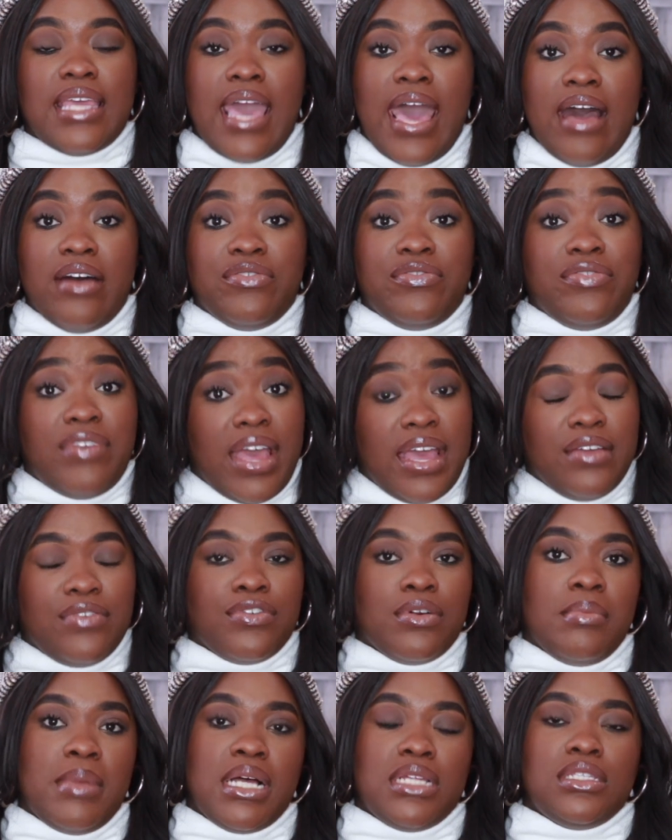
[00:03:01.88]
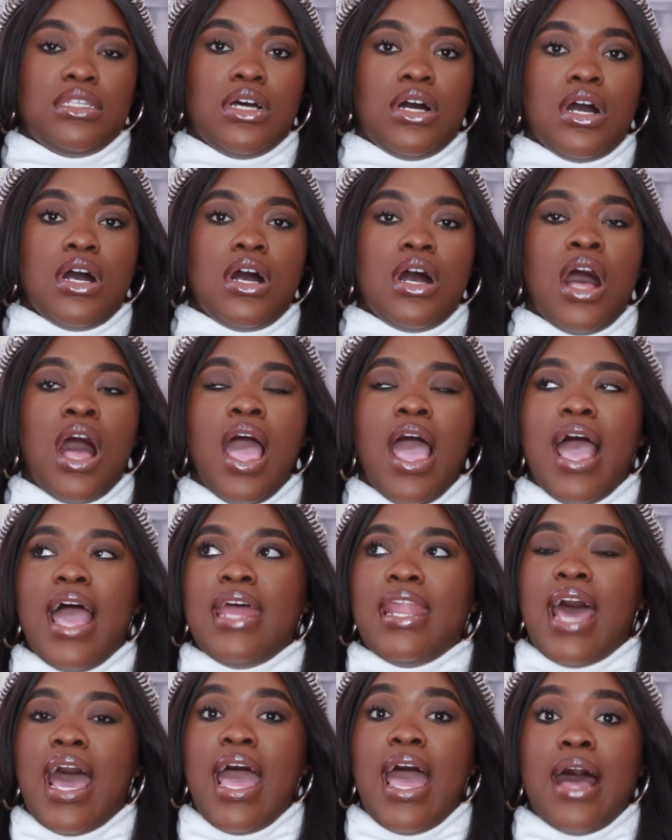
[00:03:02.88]
Cafe from Montale,
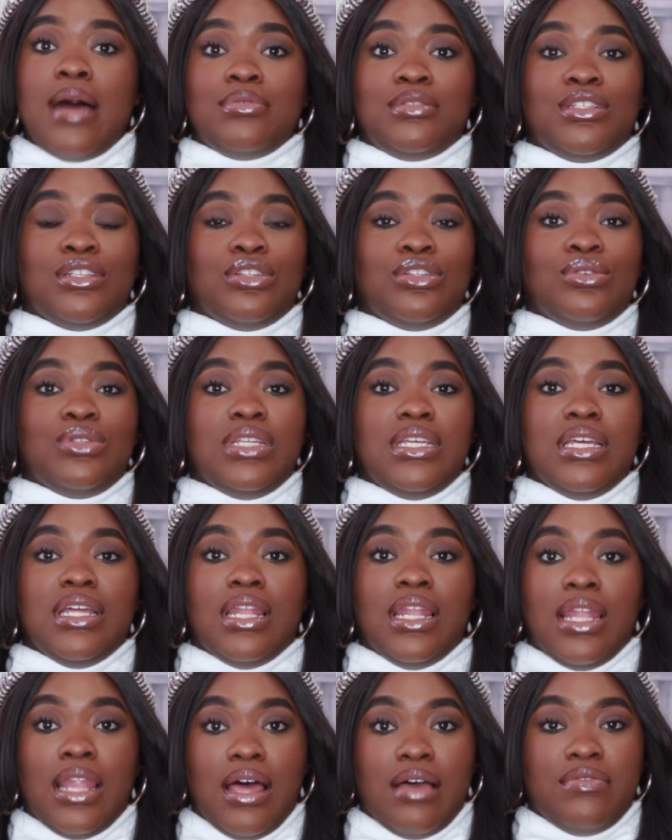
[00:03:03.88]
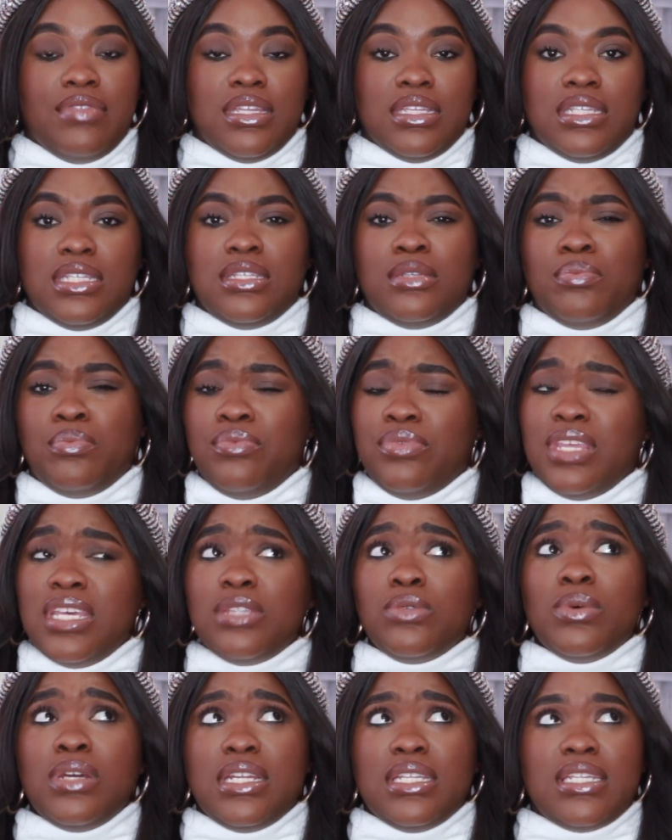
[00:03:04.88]
and I absolutely love this. It's, this
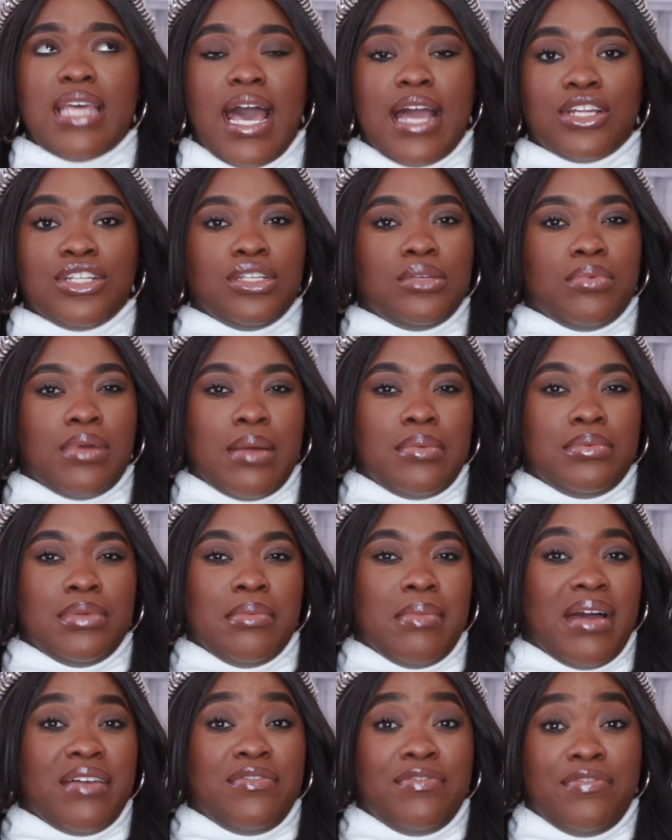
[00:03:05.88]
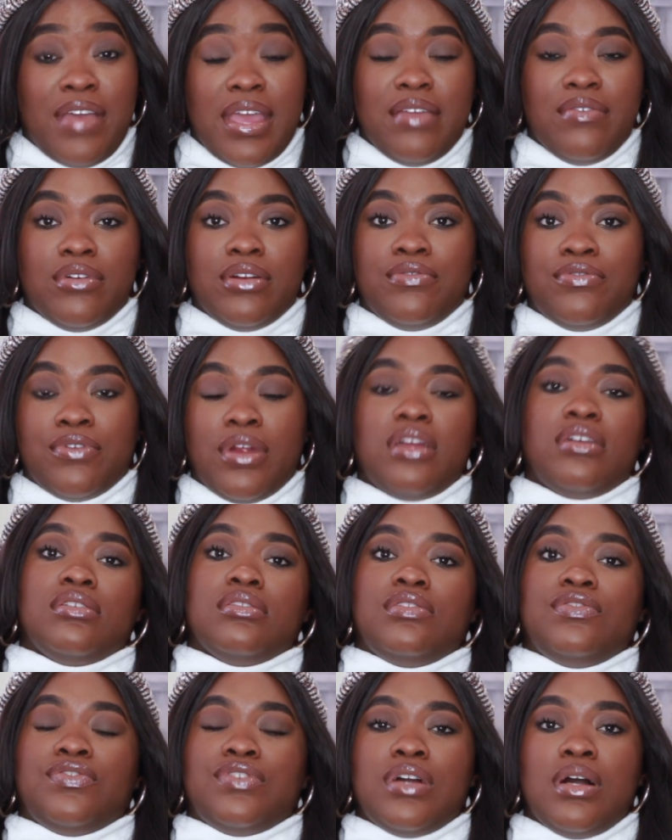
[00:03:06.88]
one is actually probably my favorite
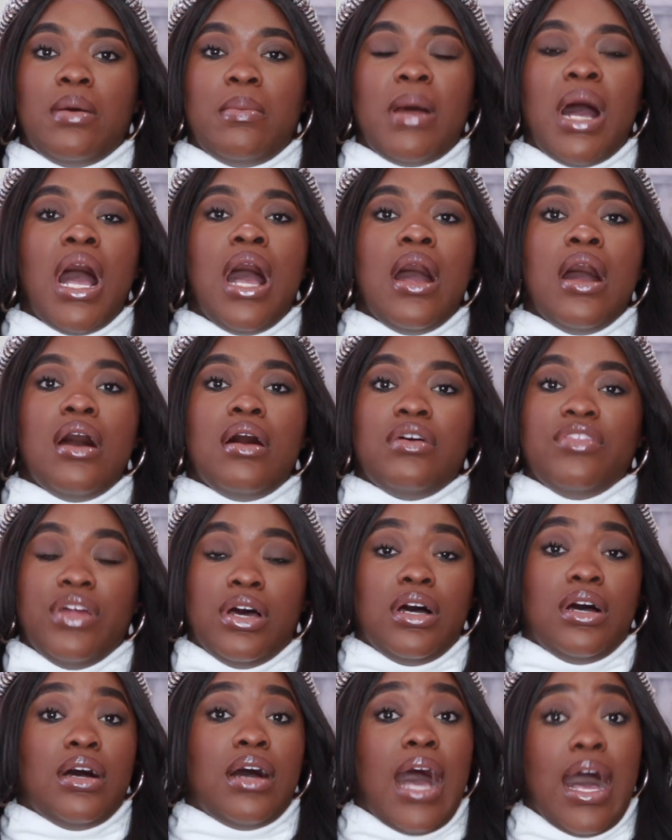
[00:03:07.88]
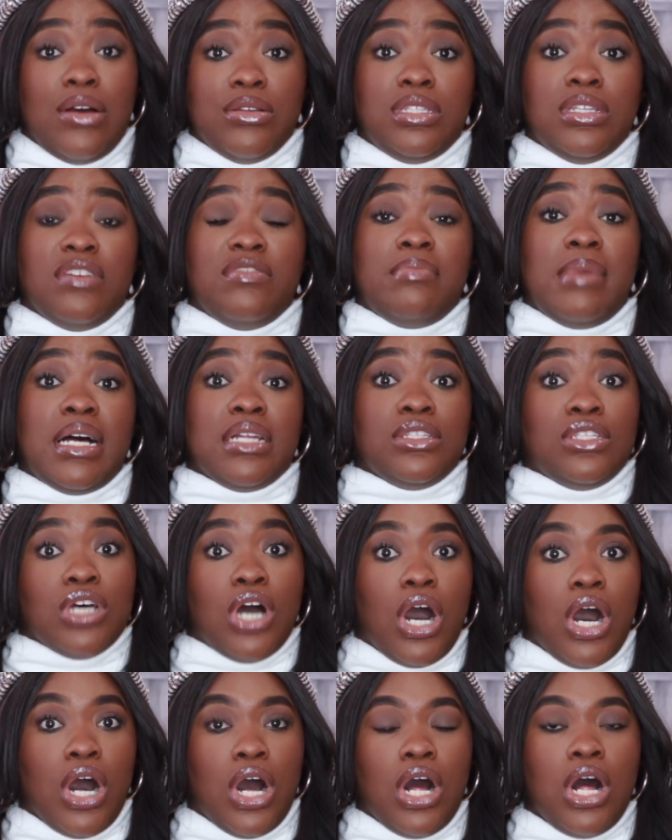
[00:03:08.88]
fragrance from the House of
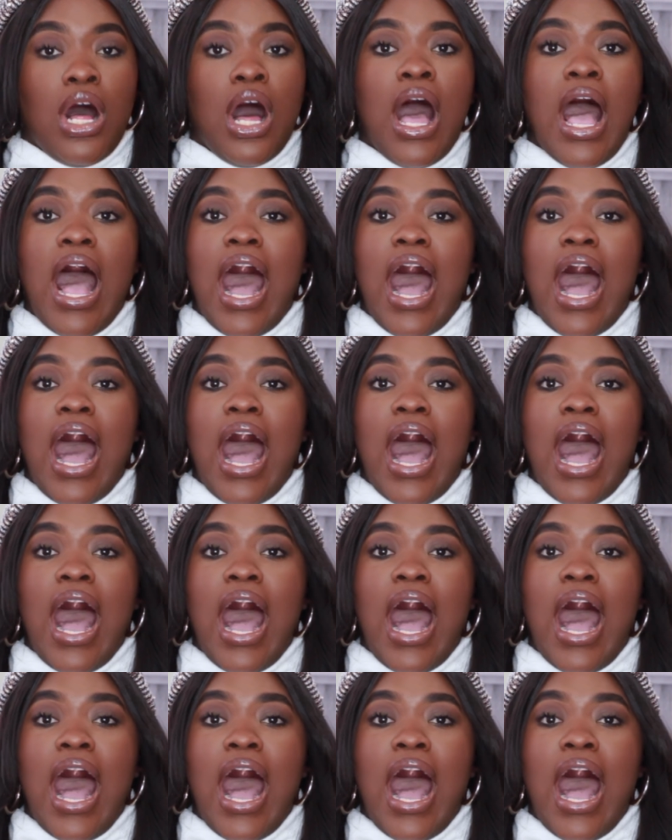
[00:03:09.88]
Montale.